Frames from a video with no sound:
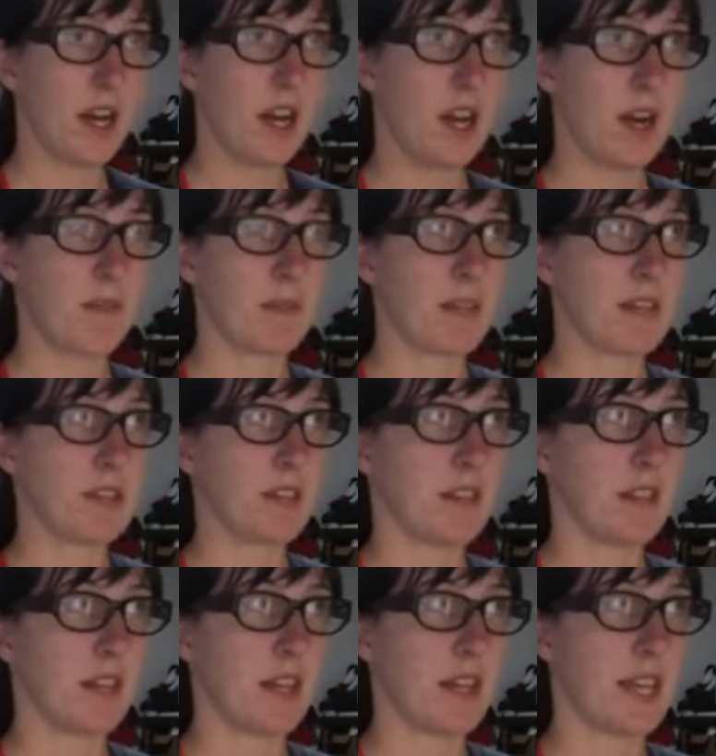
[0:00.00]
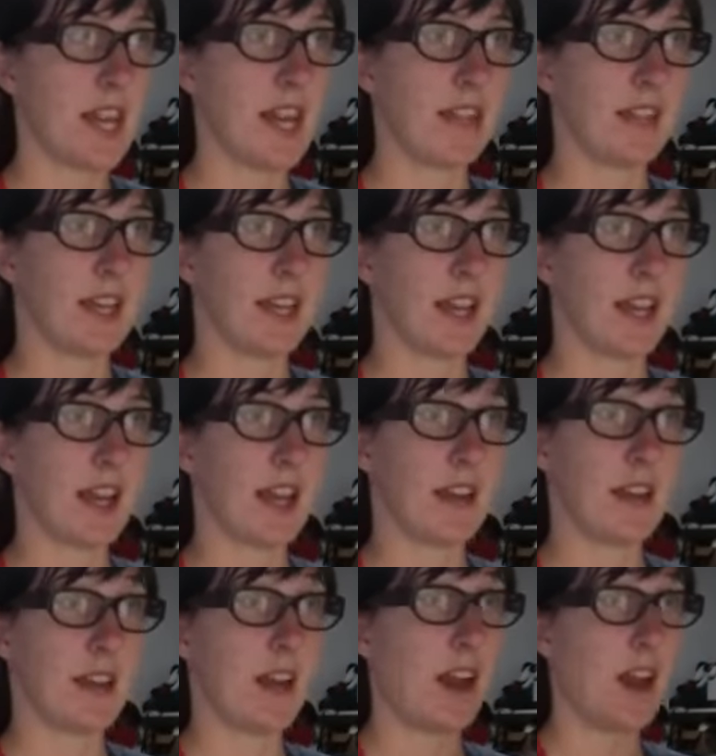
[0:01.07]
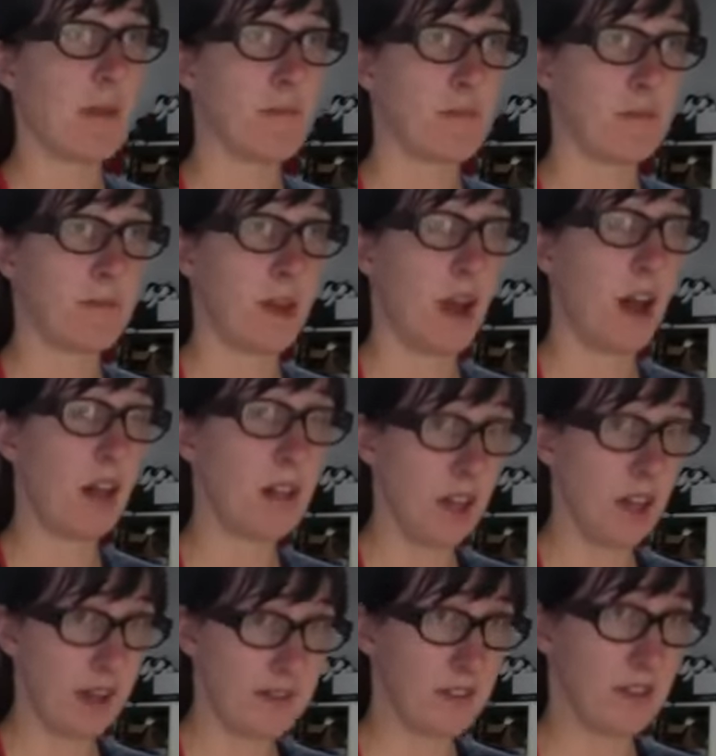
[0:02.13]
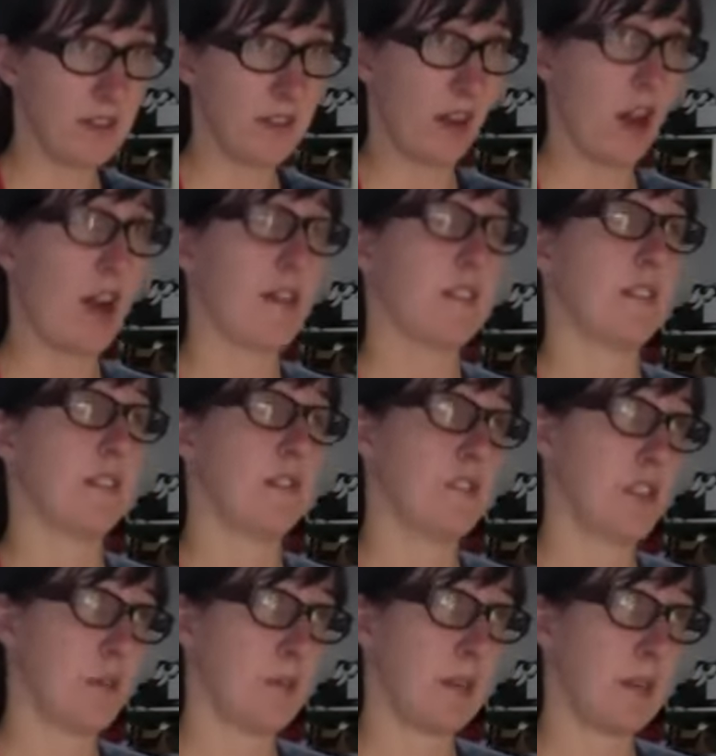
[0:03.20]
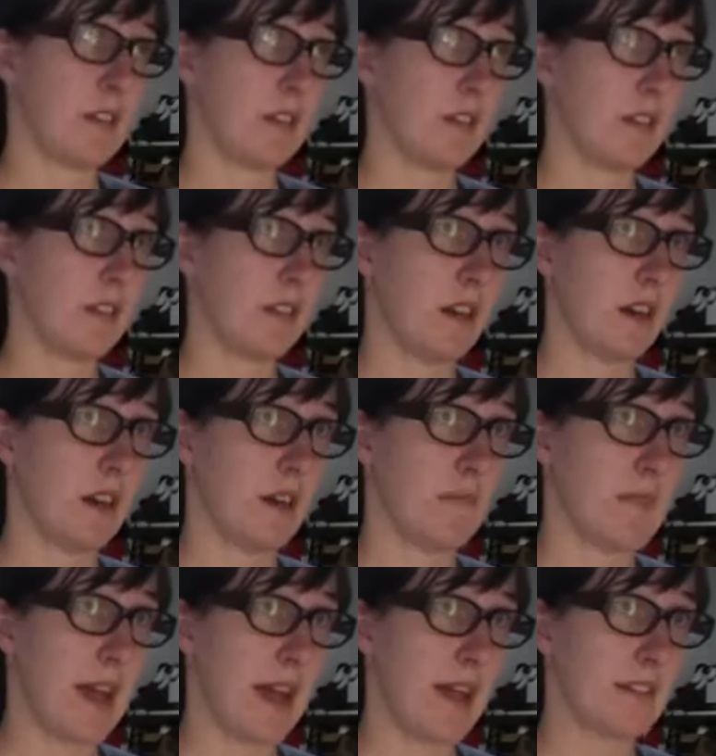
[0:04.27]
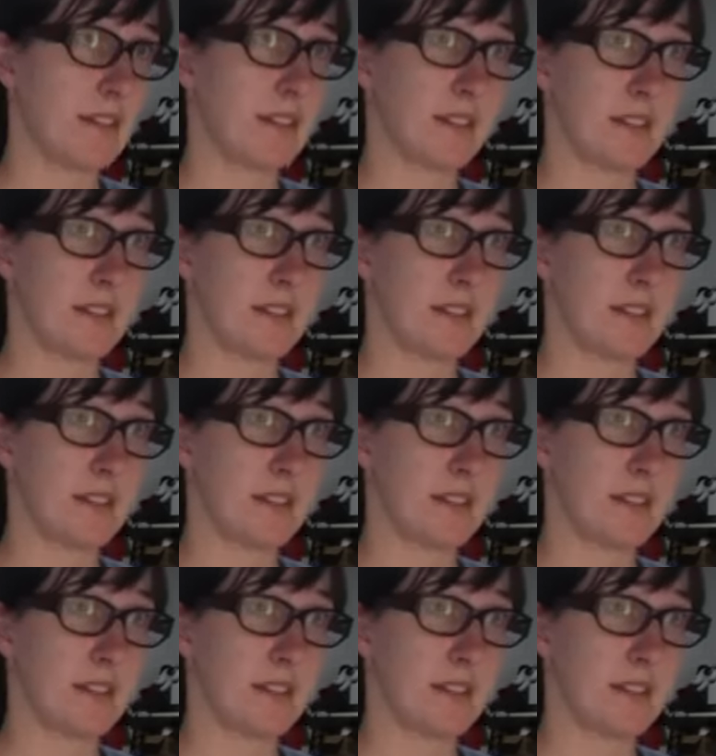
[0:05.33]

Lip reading: because again, like I'll cover the cost of shipping on masks,